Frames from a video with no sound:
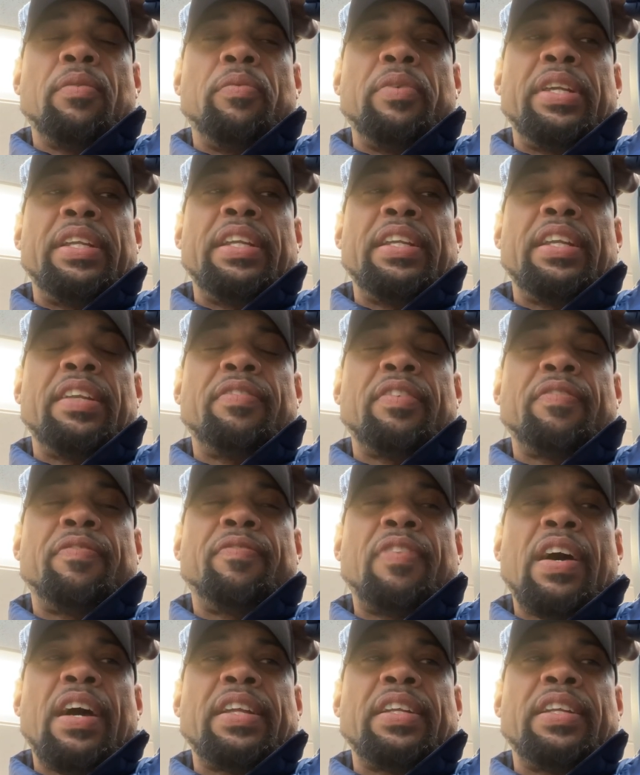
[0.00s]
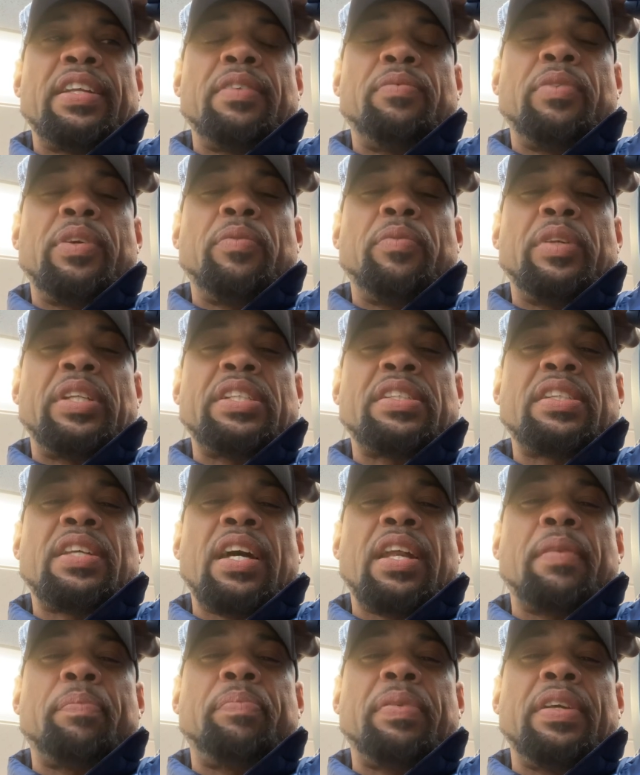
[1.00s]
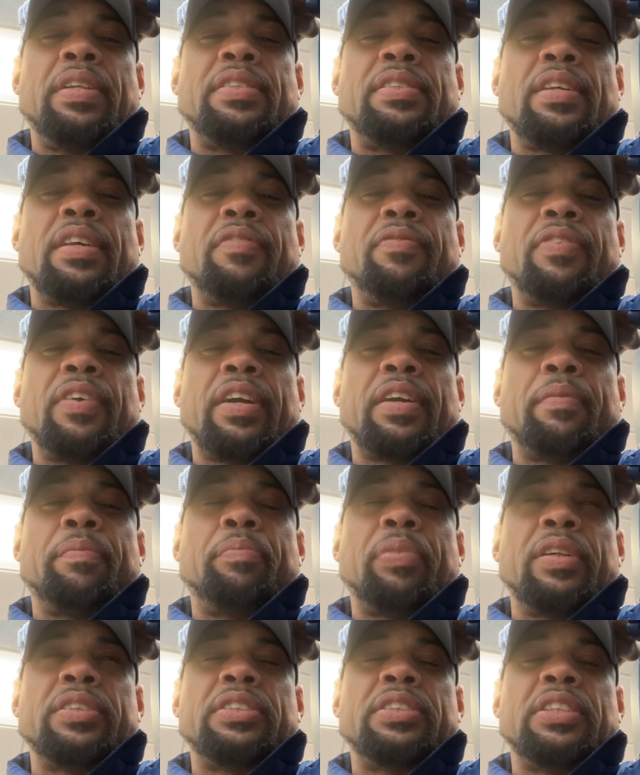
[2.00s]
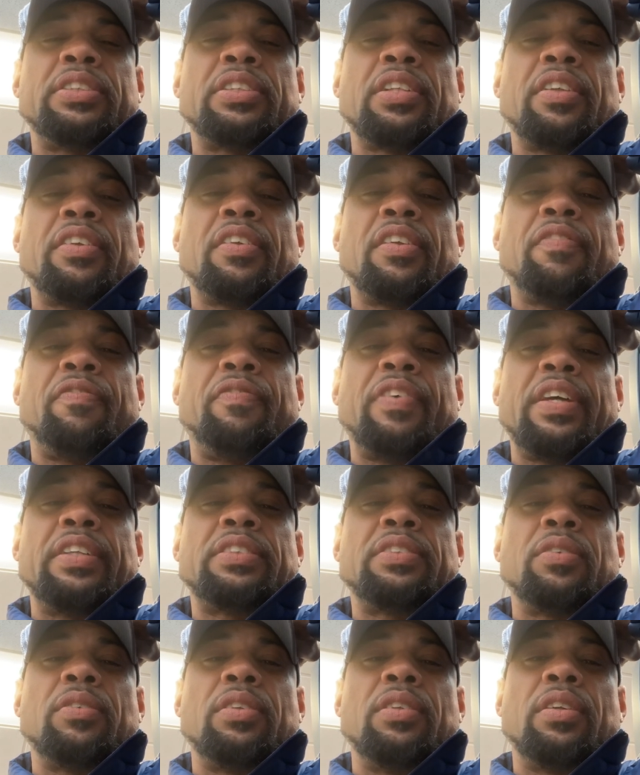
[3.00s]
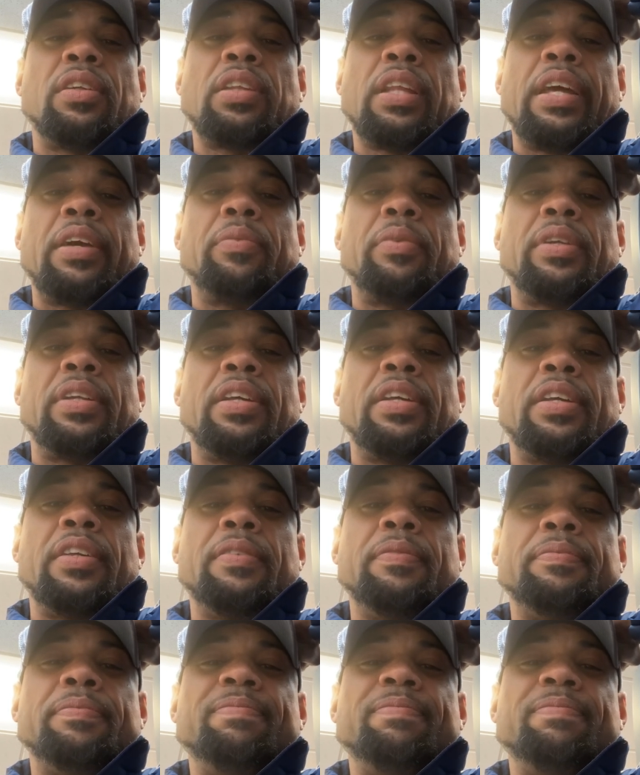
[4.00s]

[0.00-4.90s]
We didn't even fight, did we? We just got a pizza and fucking punched each other in the face so it looked like we did.